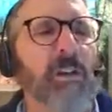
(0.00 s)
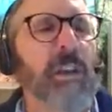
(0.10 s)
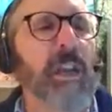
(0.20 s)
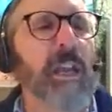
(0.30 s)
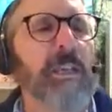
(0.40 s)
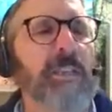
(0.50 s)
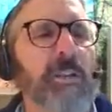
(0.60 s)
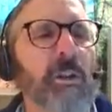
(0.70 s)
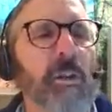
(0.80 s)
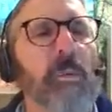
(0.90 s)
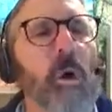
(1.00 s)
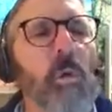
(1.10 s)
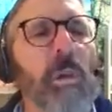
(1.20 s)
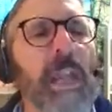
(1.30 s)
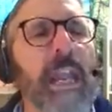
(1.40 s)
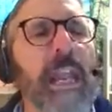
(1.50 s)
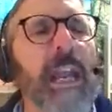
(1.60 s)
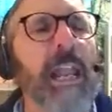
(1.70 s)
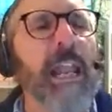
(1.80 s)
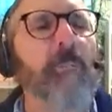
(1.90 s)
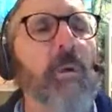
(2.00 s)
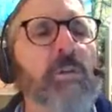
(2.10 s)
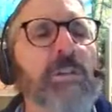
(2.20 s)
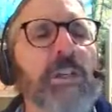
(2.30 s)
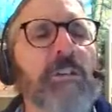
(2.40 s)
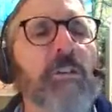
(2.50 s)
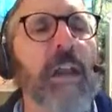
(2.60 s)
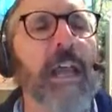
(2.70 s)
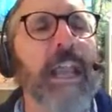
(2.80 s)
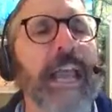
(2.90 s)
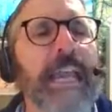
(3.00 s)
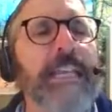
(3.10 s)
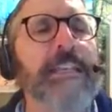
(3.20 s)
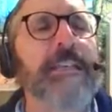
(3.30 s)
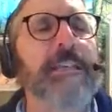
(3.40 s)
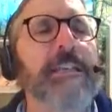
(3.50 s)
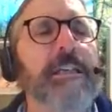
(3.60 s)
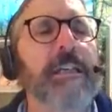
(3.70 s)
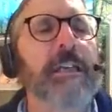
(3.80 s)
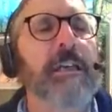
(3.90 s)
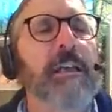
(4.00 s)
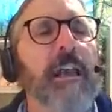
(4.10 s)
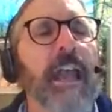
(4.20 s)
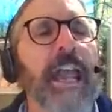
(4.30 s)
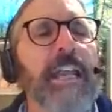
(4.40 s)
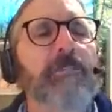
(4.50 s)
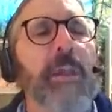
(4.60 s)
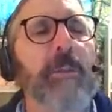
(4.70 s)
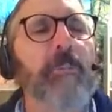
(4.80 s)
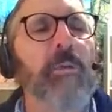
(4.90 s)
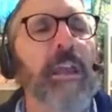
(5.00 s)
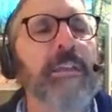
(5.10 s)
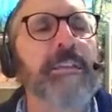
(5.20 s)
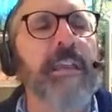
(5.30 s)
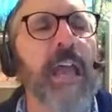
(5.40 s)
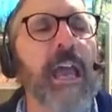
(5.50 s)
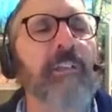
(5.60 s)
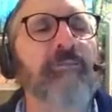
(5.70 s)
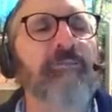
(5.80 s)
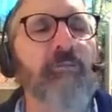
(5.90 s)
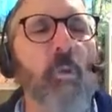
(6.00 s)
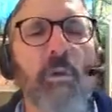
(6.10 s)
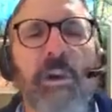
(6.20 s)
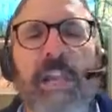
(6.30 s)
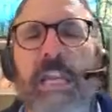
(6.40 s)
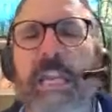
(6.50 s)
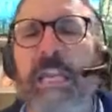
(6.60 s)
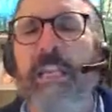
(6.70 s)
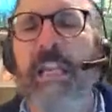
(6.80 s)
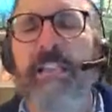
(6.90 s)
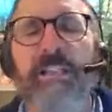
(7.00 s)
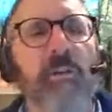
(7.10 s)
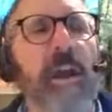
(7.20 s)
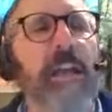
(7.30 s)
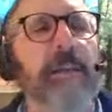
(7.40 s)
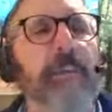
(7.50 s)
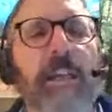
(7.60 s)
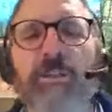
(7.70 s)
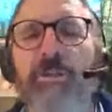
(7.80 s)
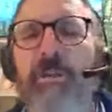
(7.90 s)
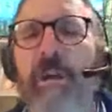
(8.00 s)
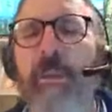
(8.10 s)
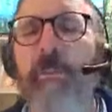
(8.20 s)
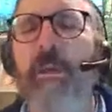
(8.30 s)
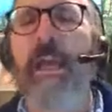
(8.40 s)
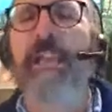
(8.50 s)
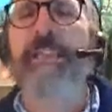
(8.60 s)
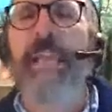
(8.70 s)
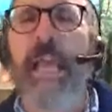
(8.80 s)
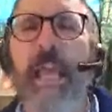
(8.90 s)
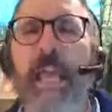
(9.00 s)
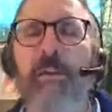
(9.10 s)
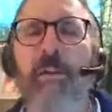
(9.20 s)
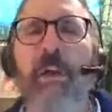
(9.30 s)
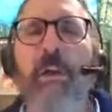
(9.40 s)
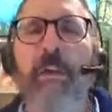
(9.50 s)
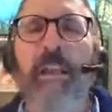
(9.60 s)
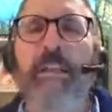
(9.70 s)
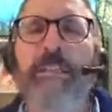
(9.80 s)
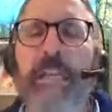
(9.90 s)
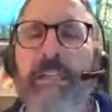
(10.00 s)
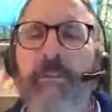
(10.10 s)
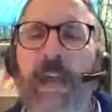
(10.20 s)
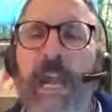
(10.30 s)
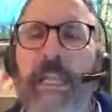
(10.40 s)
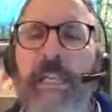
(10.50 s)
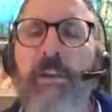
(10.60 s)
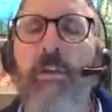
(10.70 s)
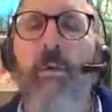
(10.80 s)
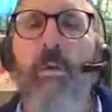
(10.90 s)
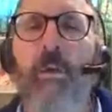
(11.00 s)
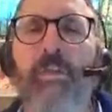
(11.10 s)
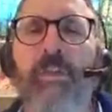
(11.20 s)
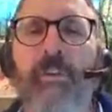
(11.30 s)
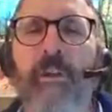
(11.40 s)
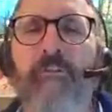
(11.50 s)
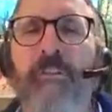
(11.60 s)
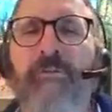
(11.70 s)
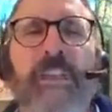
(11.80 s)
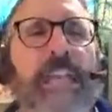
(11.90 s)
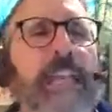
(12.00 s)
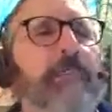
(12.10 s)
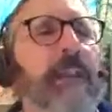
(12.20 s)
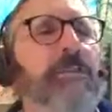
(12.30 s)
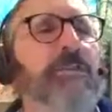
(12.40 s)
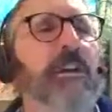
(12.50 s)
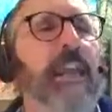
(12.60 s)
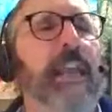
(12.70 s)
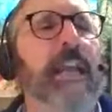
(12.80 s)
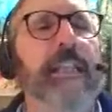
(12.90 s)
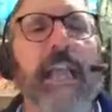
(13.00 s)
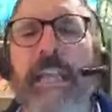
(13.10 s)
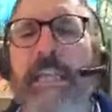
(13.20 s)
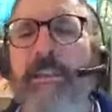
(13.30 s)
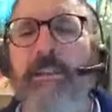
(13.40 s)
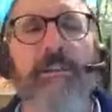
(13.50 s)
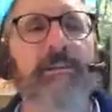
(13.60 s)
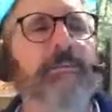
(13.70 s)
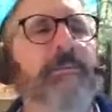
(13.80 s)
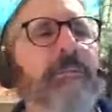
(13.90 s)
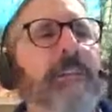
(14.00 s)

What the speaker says: Okay, so the polling, most of you got eight people that said 40. That's correct. I'm not sure how people got 10, unless they divided, or 15. I'm not sure how they got that either.